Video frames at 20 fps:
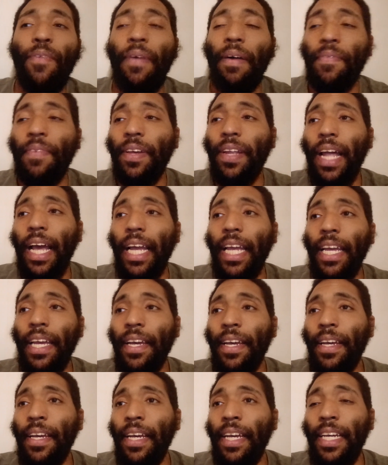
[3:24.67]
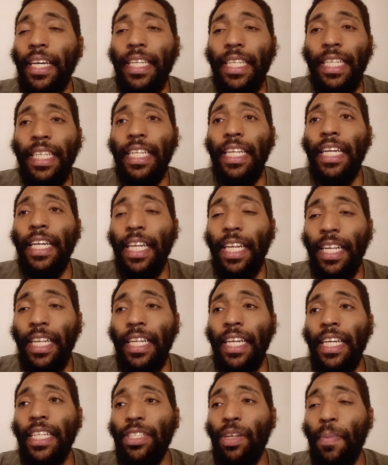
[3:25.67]
I feel like
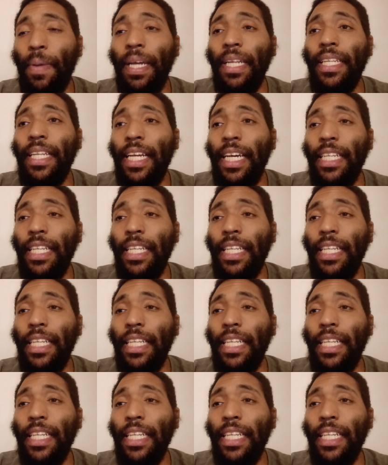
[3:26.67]
it's gonna